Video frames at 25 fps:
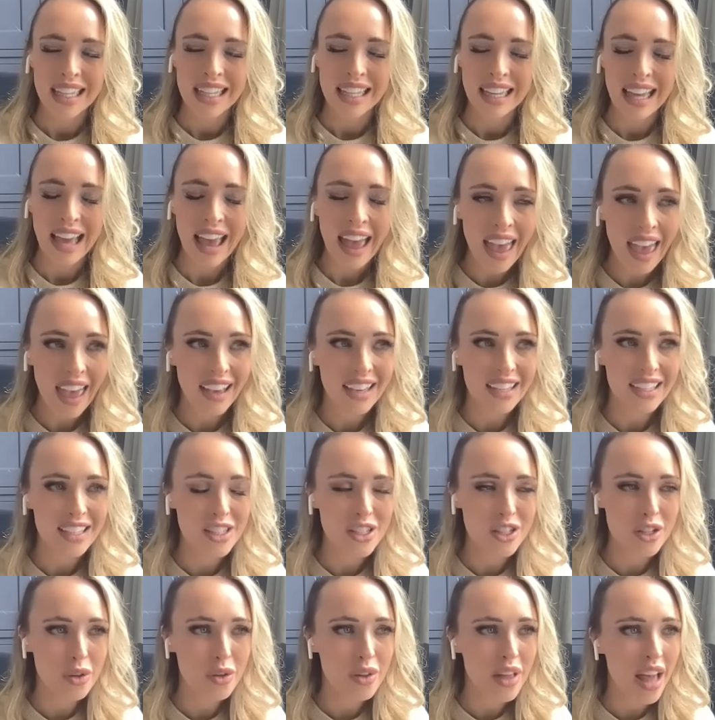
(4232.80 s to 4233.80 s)
Yeah.
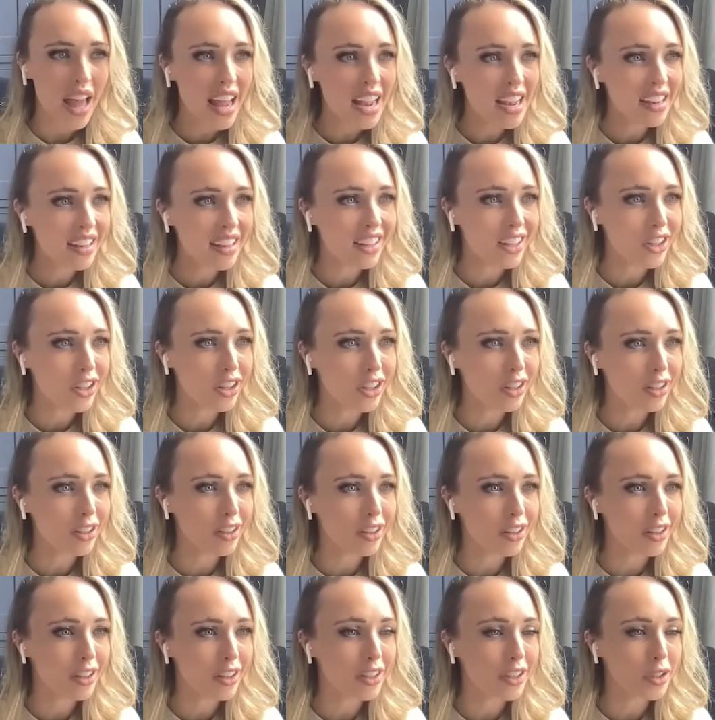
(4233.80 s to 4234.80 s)
So then you
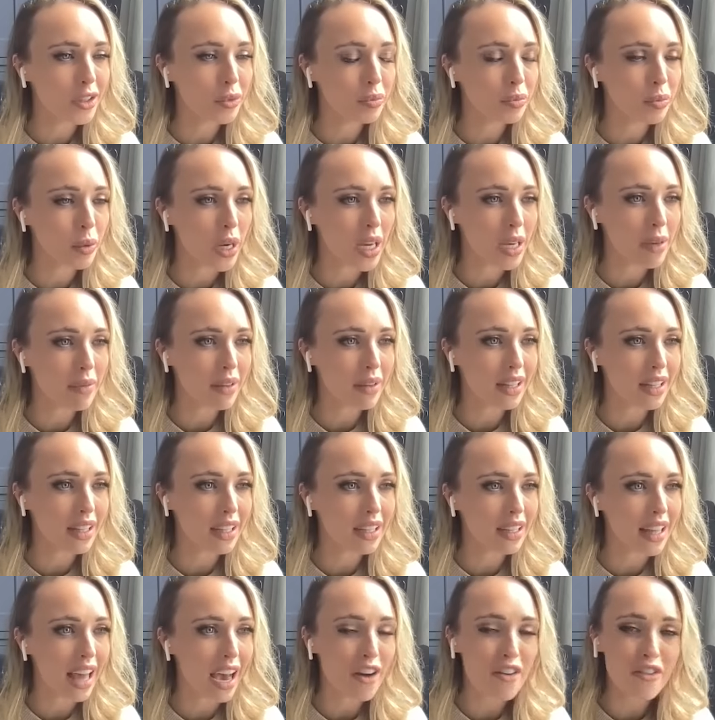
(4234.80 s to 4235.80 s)
you put him in
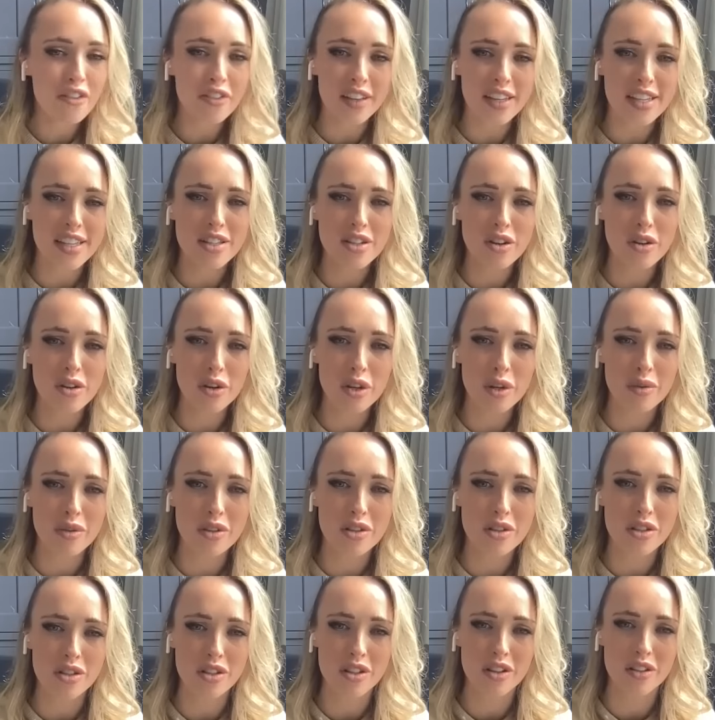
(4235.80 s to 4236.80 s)
little outfits, don't you, and
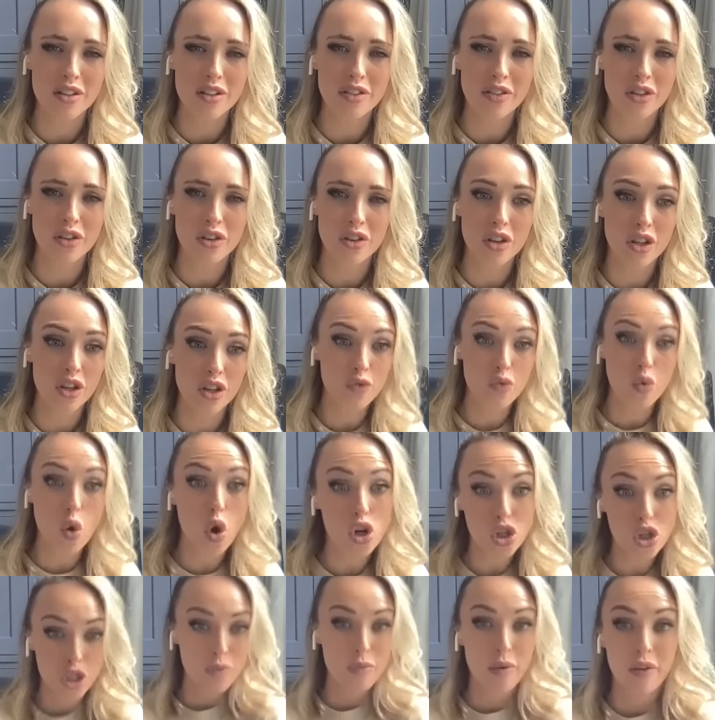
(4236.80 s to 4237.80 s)
stuff, or that you've
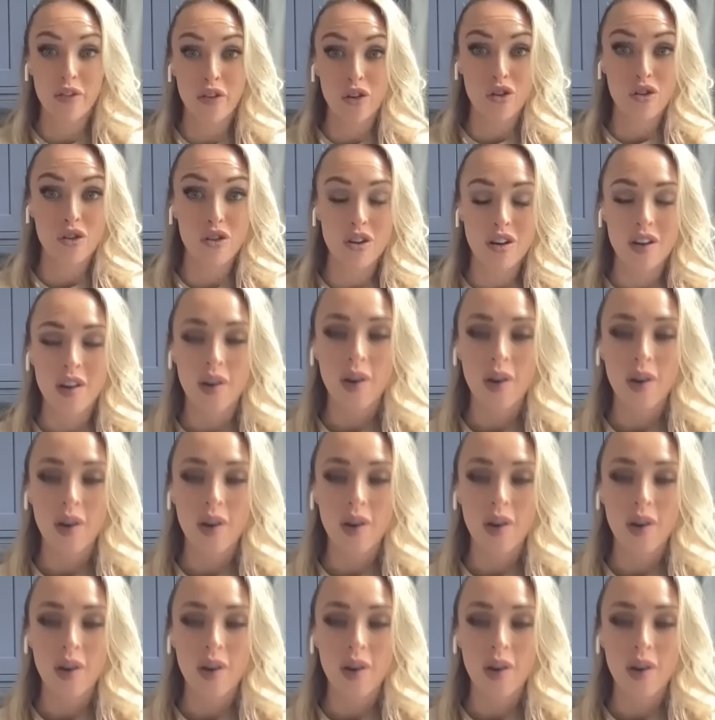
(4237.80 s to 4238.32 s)
washed before.